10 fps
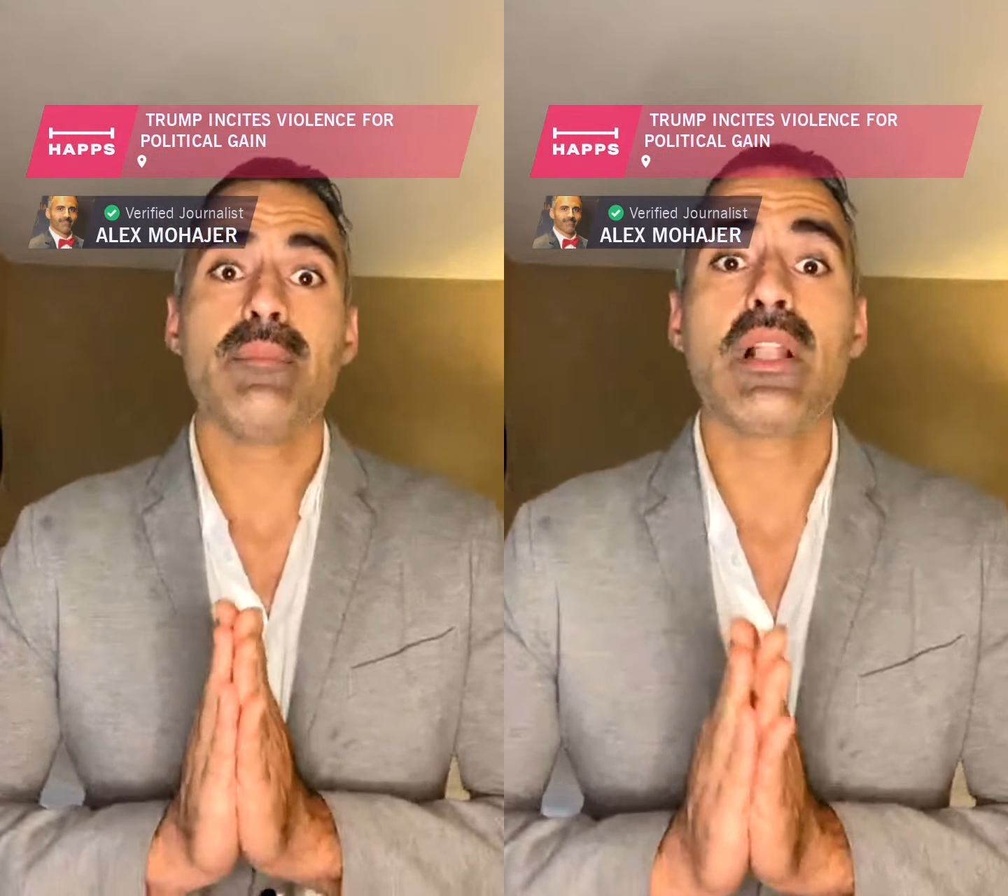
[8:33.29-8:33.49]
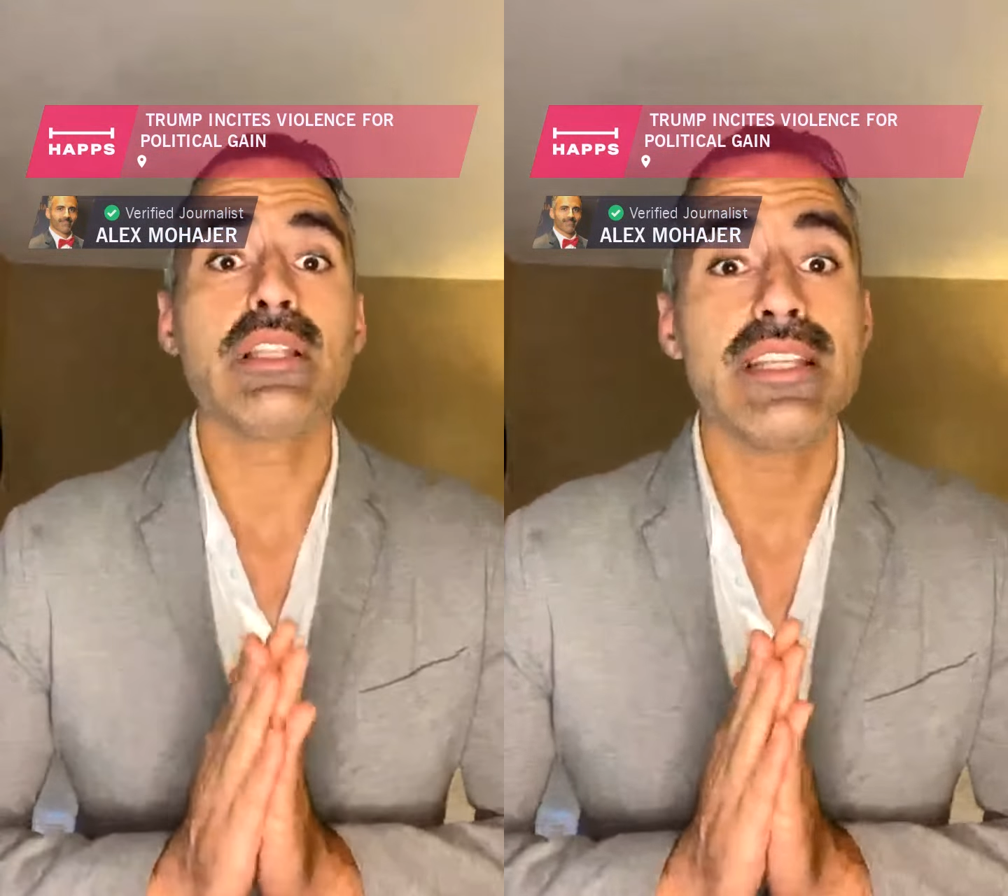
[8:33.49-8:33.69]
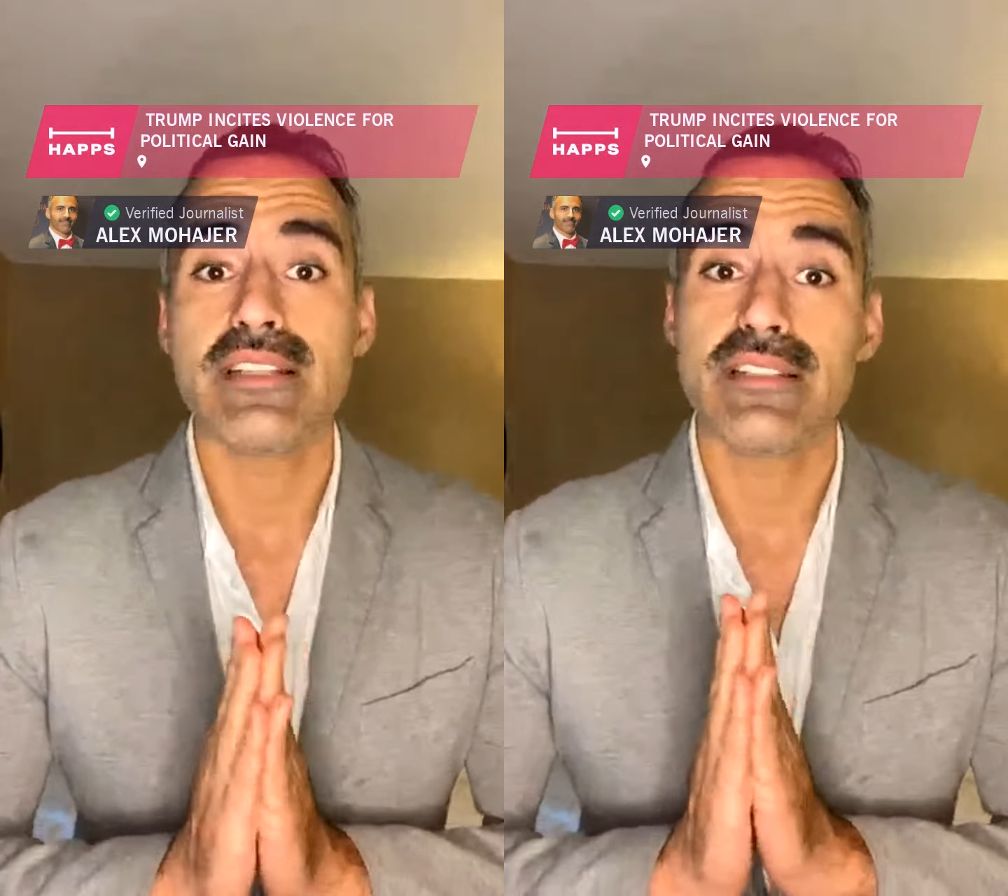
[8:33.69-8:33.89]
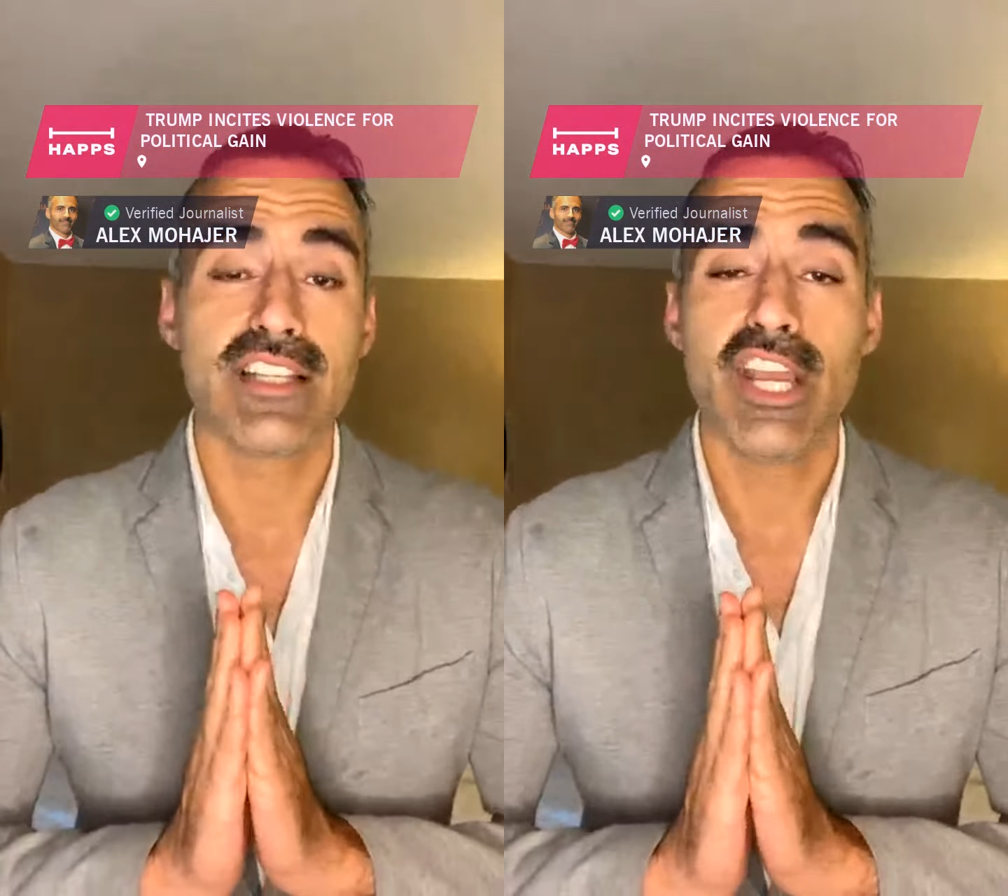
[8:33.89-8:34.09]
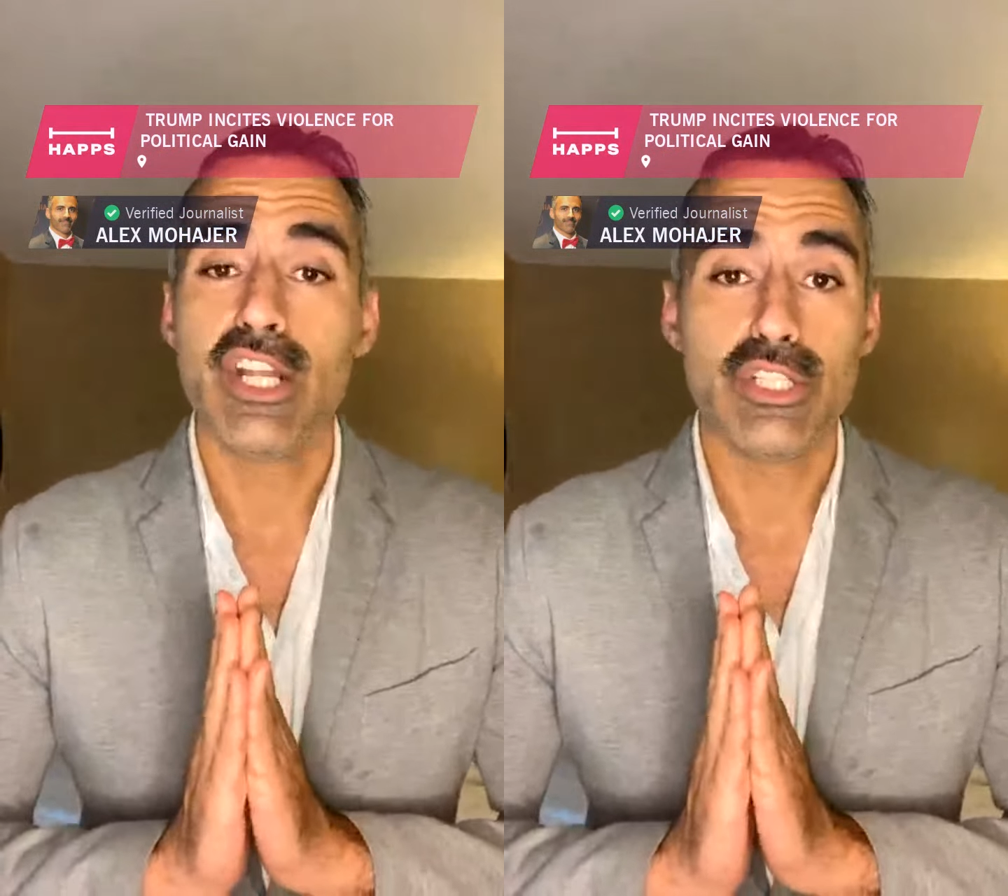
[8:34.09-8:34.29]
please
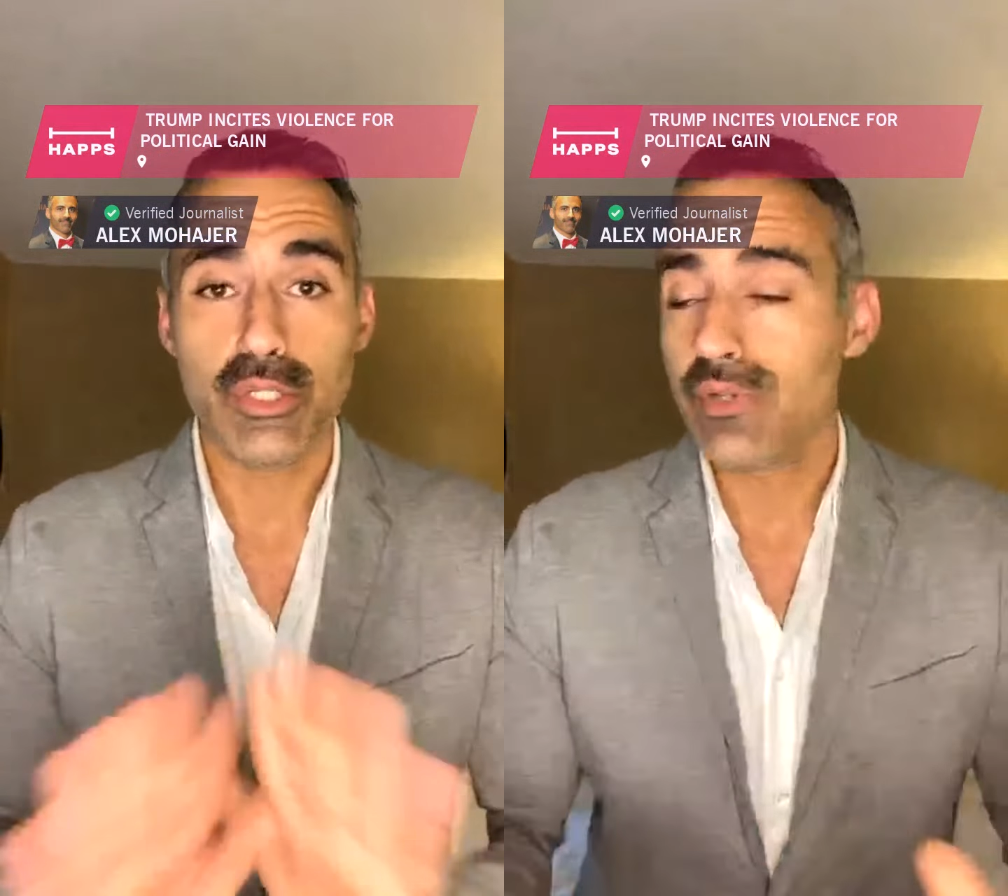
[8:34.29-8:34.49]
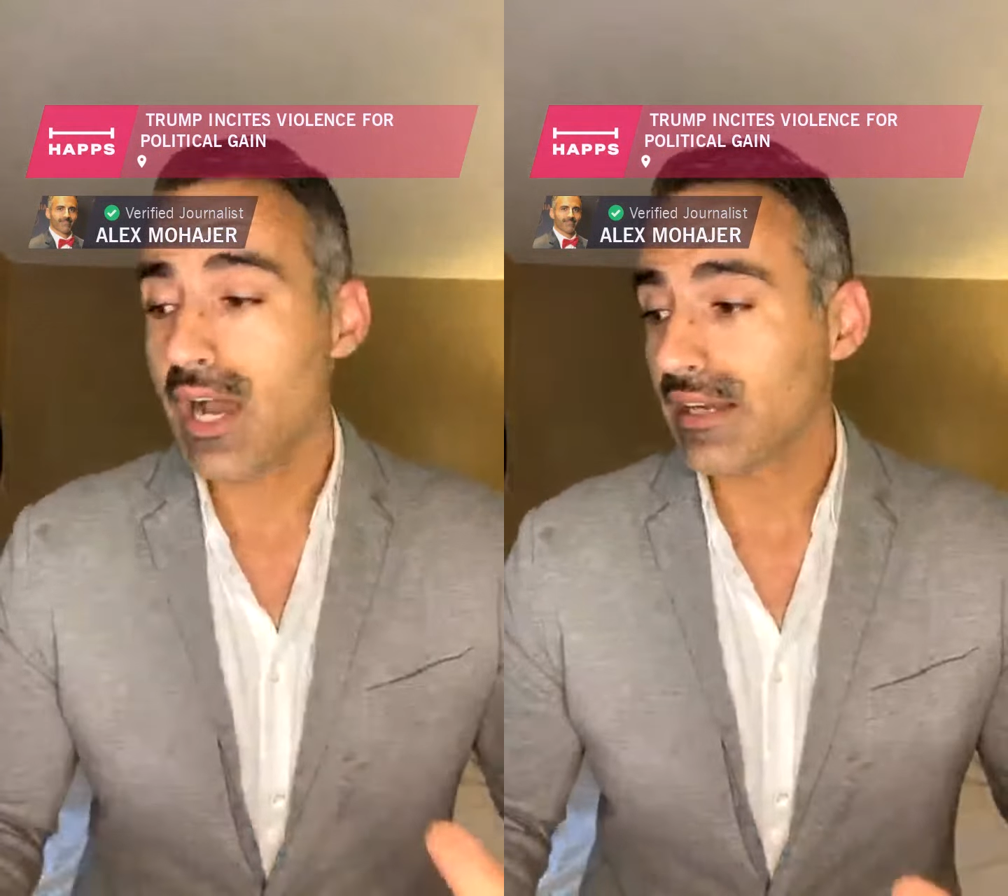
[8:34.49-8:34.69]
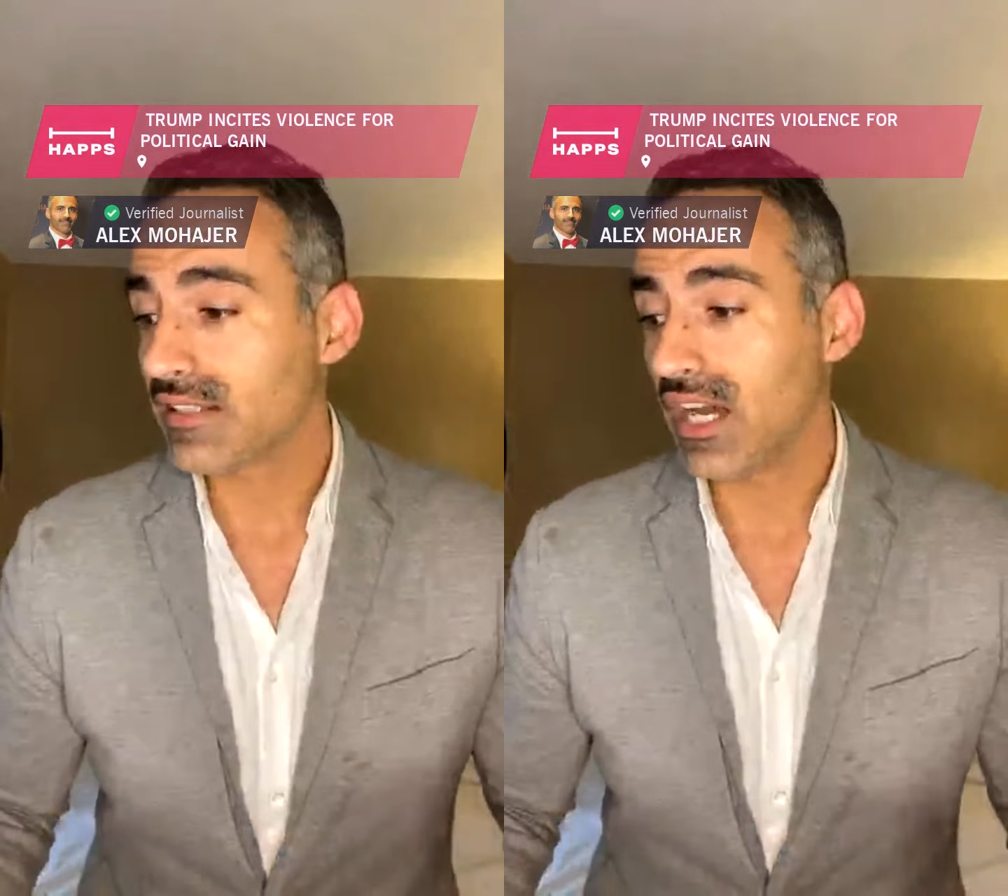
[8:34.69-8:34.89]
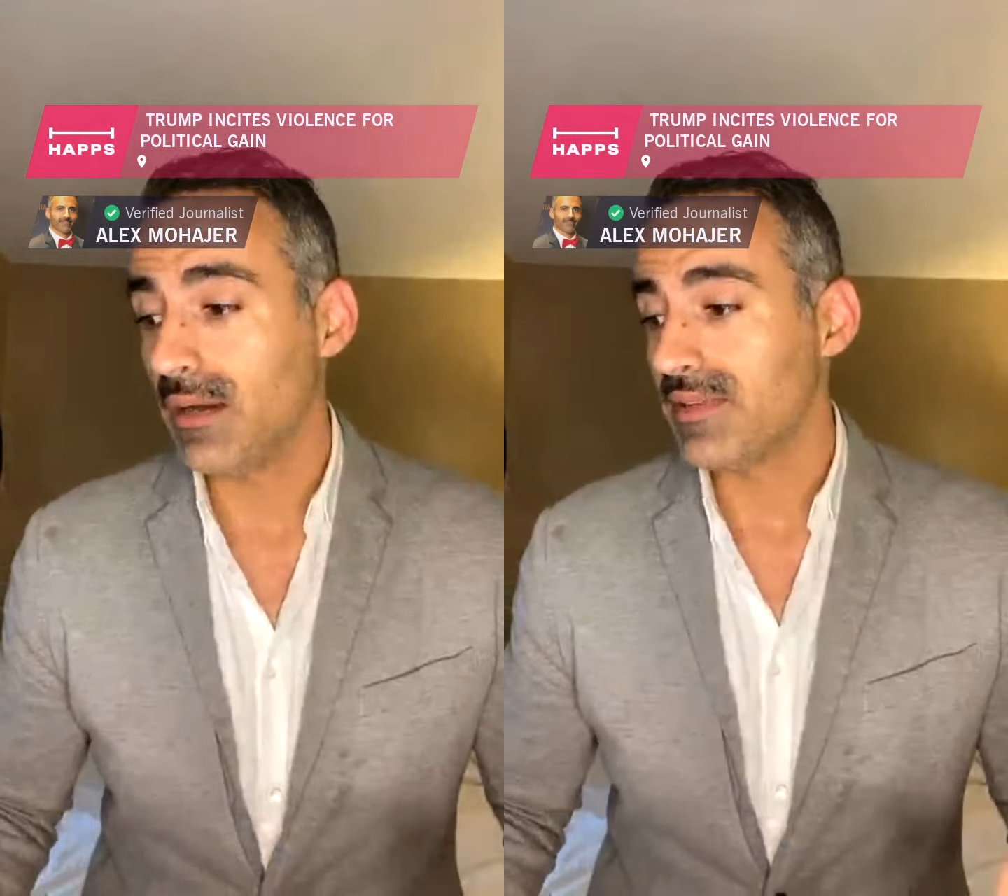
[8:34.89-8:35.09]
do not come.